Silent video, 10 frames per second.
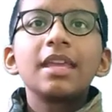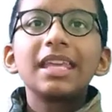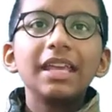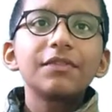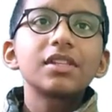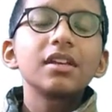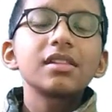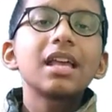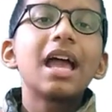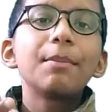gives
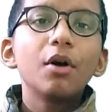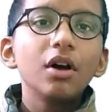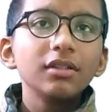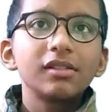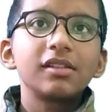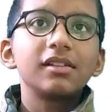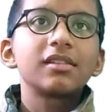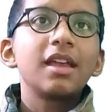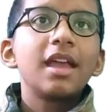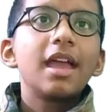us
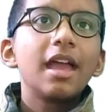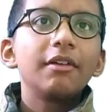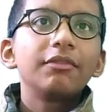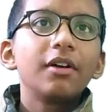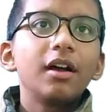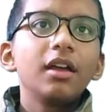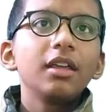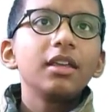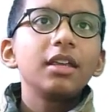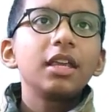hypothesis
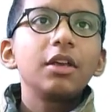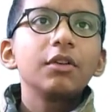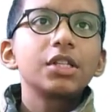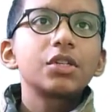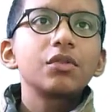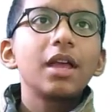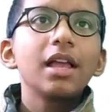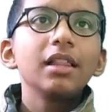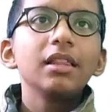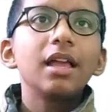fi equals to
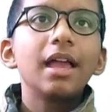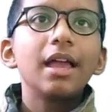L,